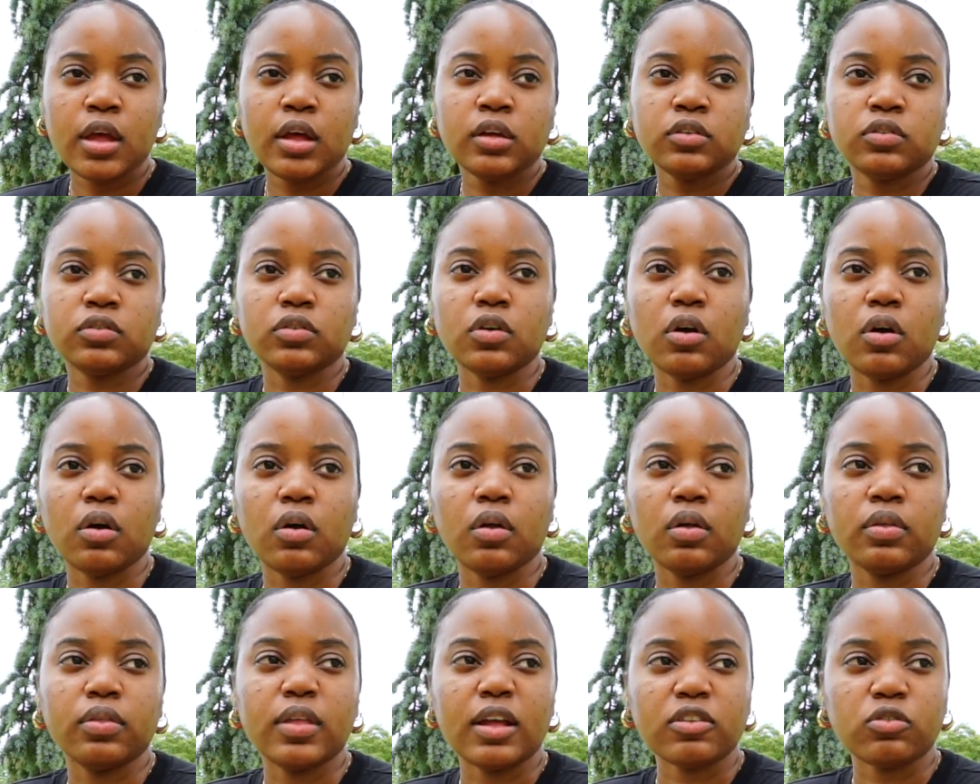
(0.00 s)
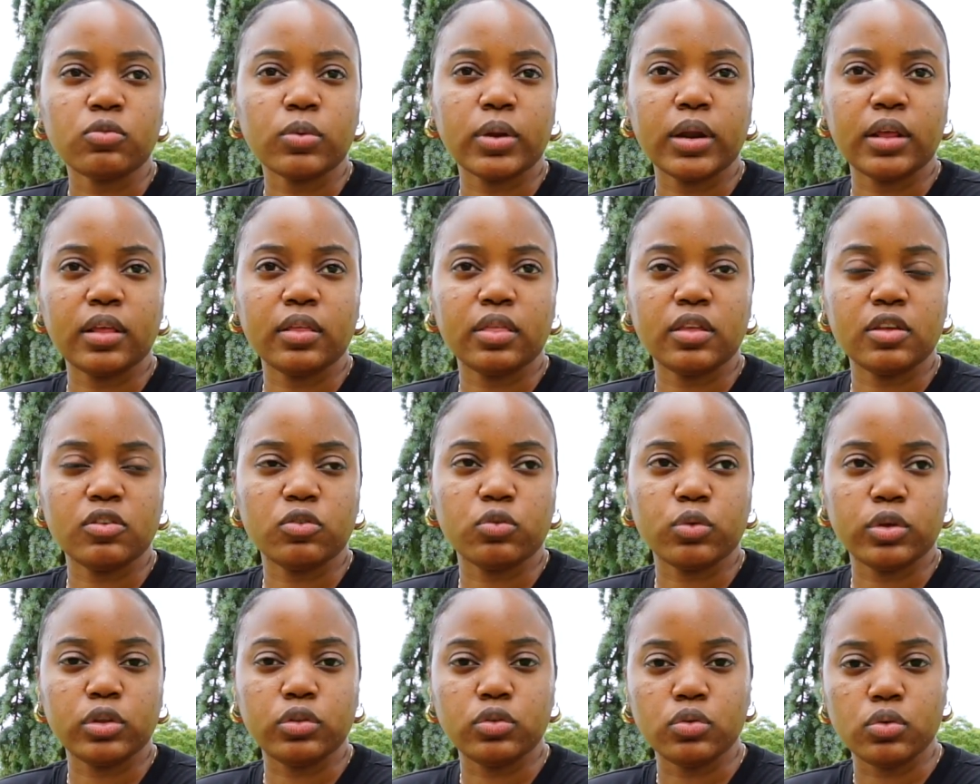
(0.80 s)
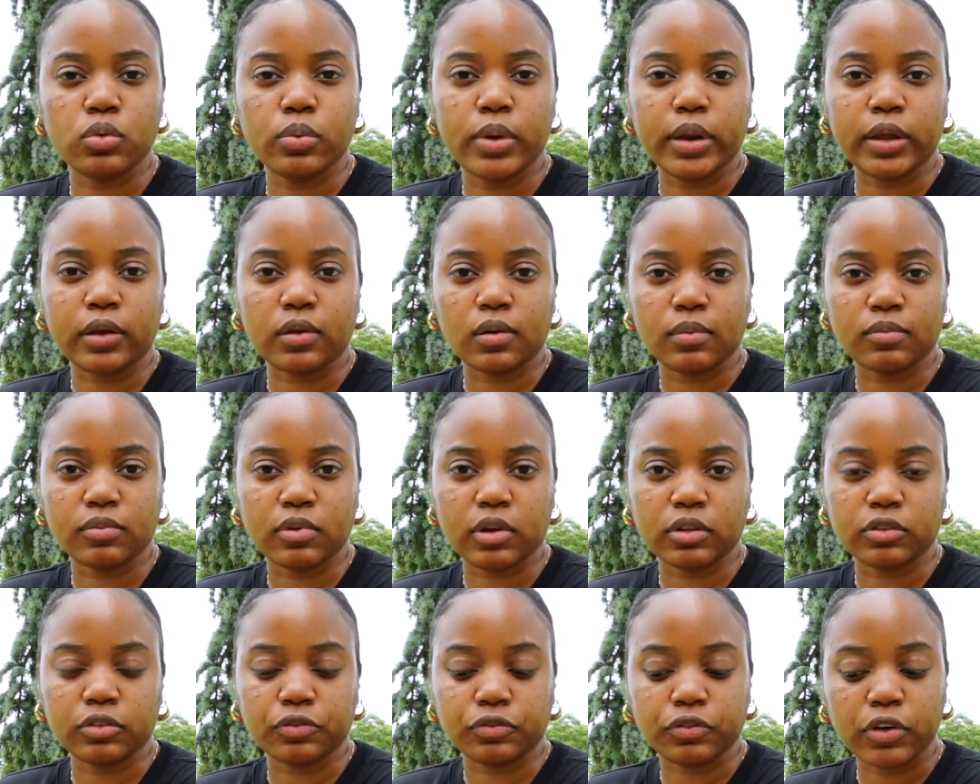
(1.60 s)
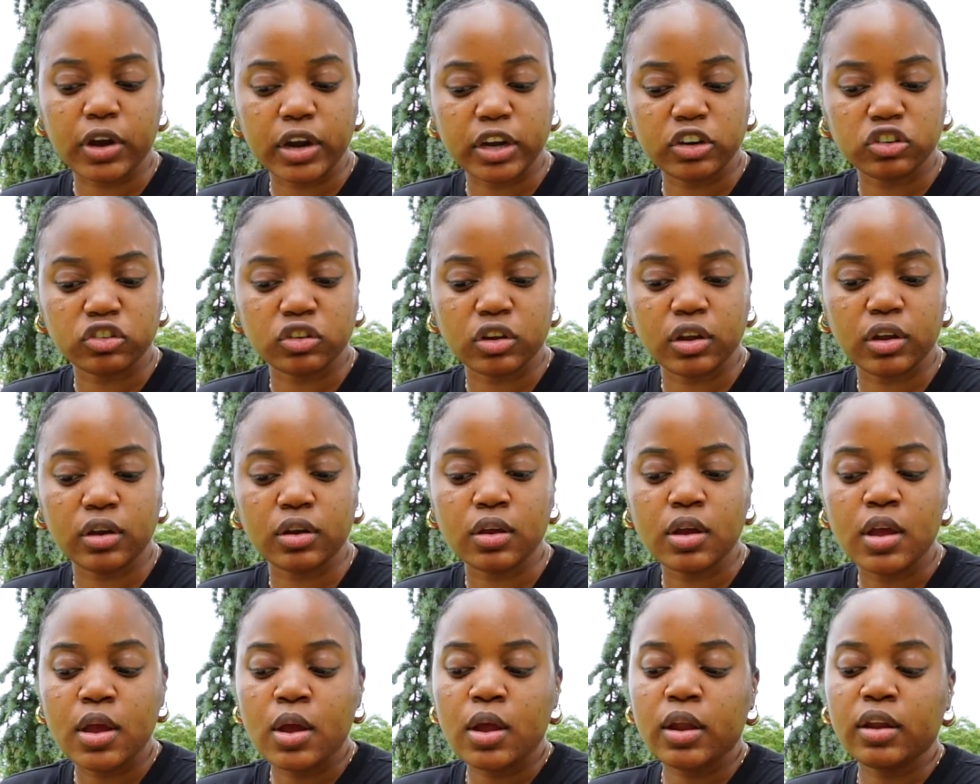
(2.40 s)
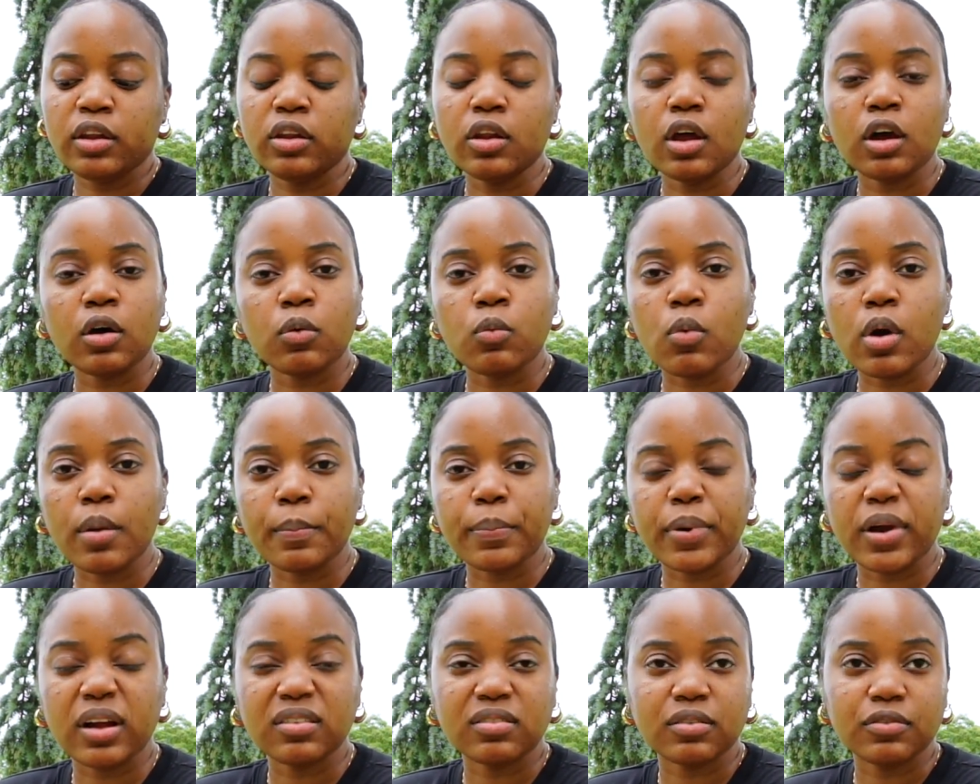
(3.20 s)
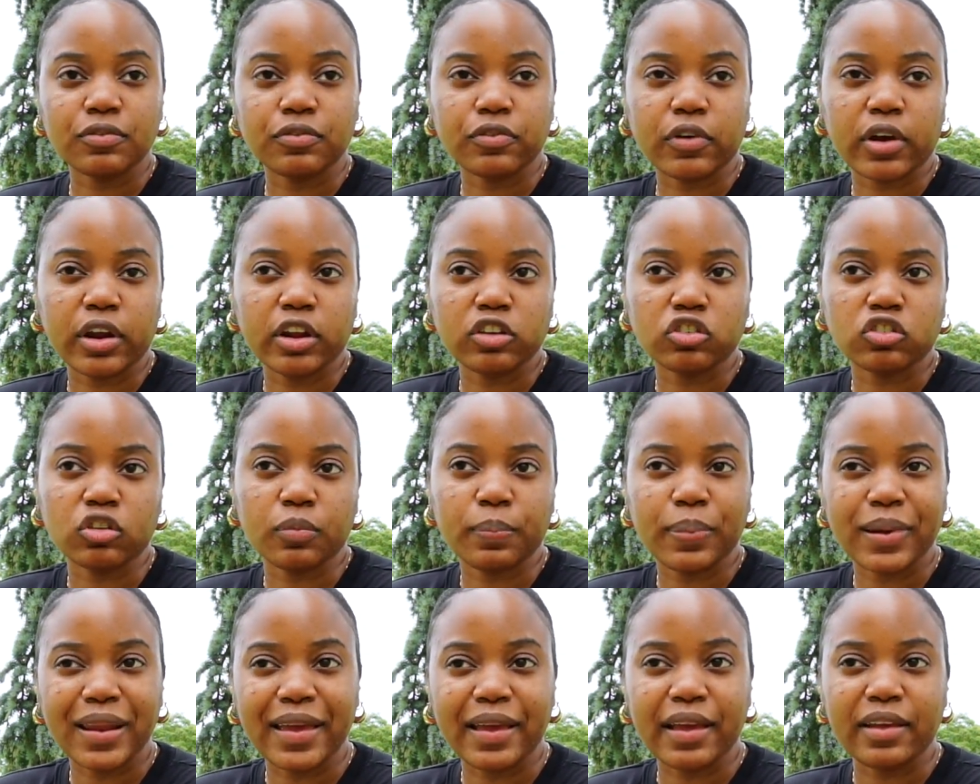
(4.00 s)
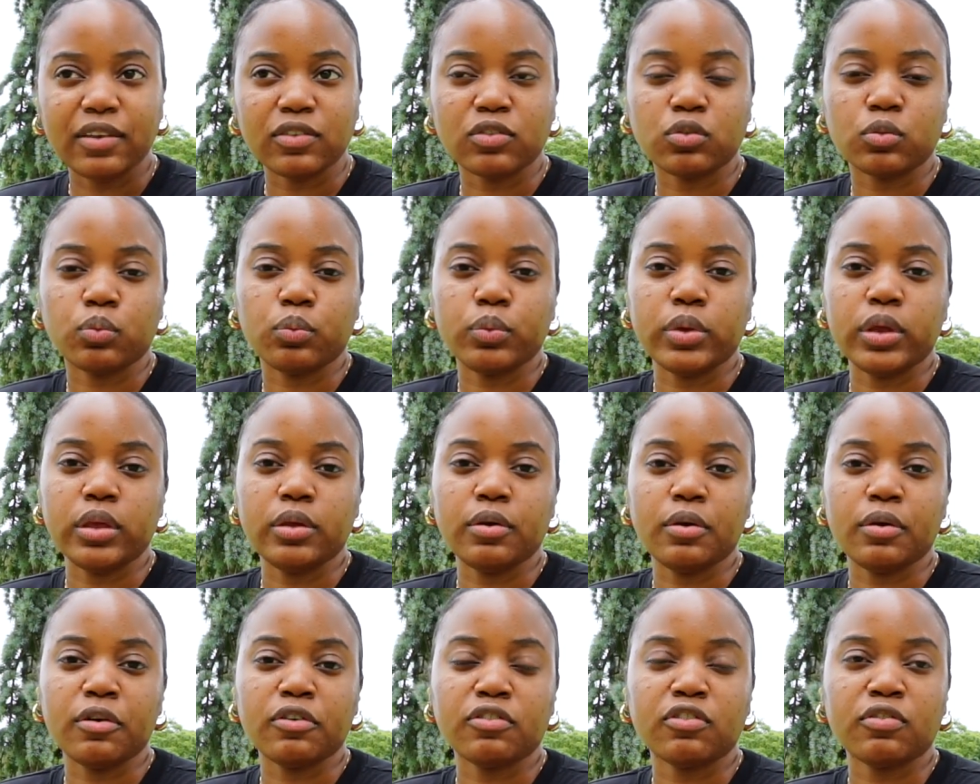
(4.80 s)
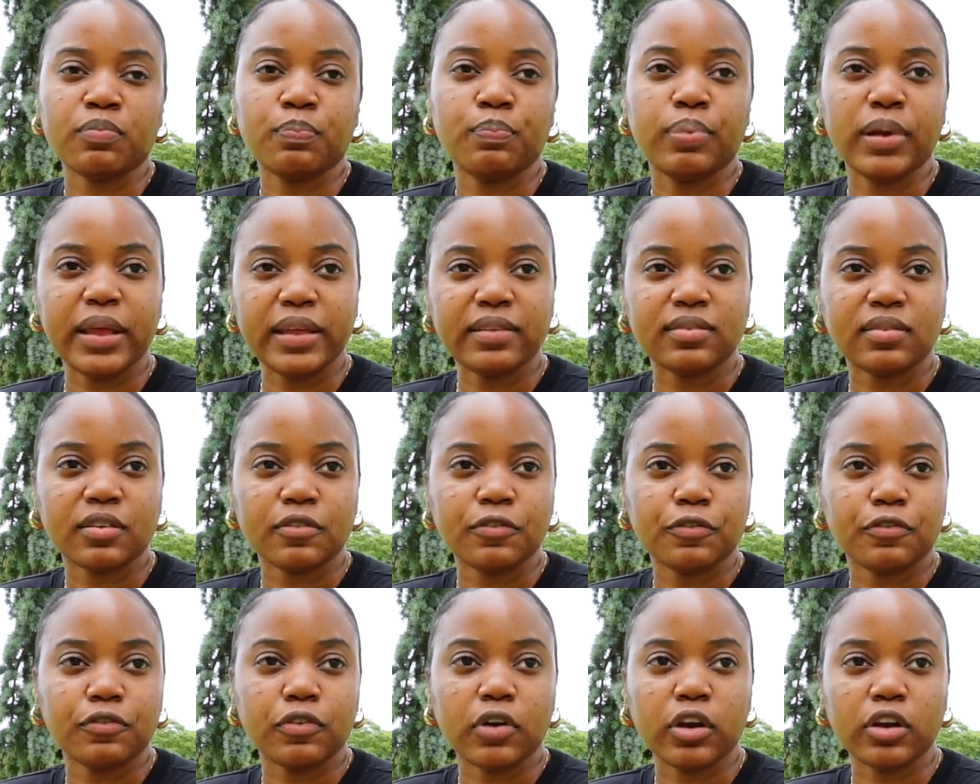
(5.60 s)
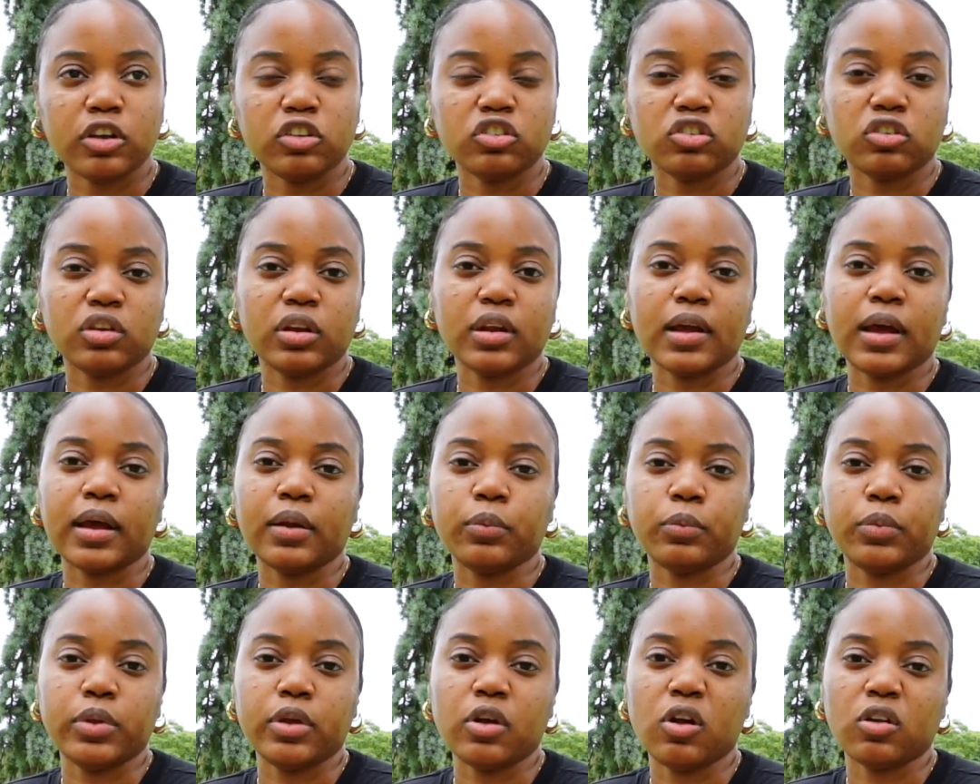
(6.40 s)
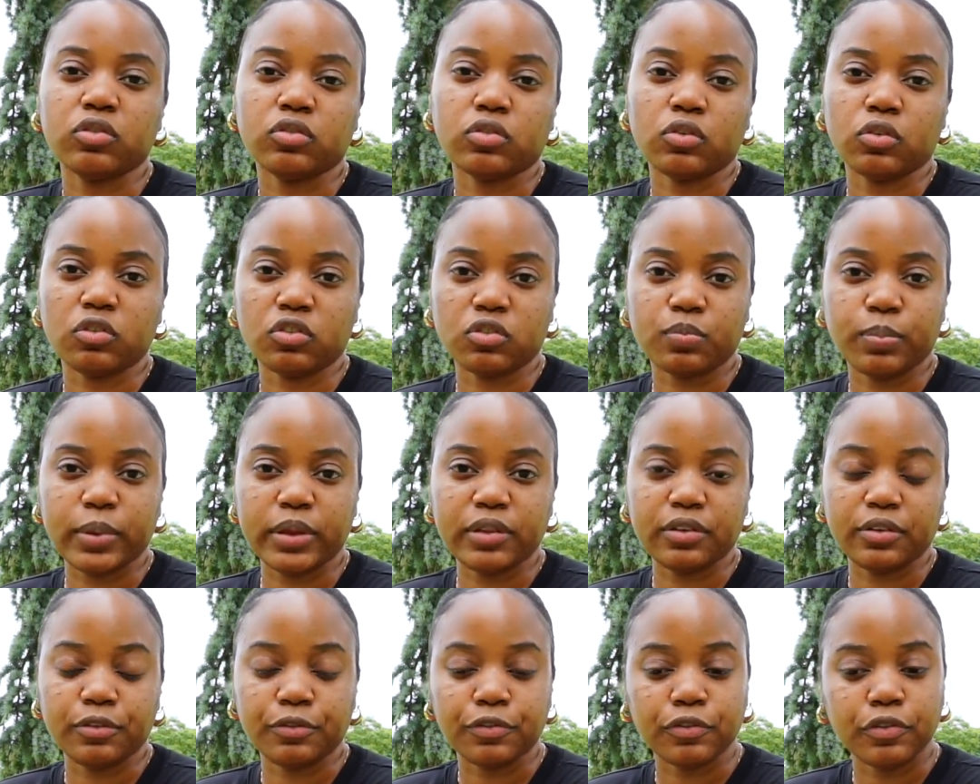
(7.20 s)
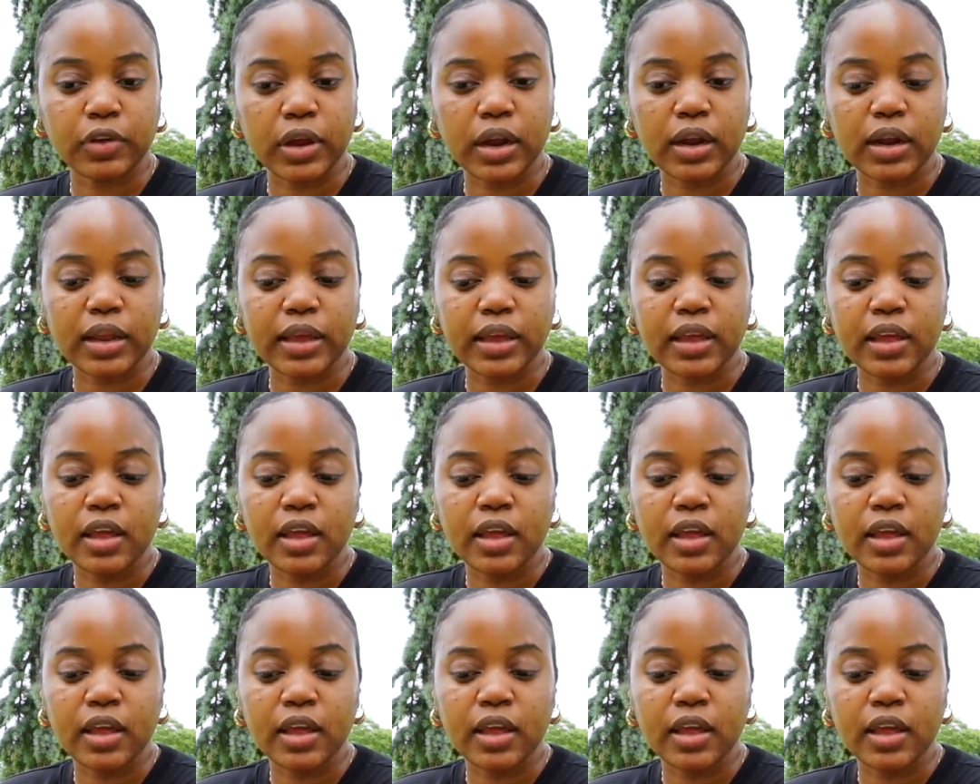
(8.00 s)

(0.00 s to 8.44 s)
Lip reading: So that's one of the things we do when it comes down to furnishing. Not one person furnish the place, we split furnishing and we also split it fairly.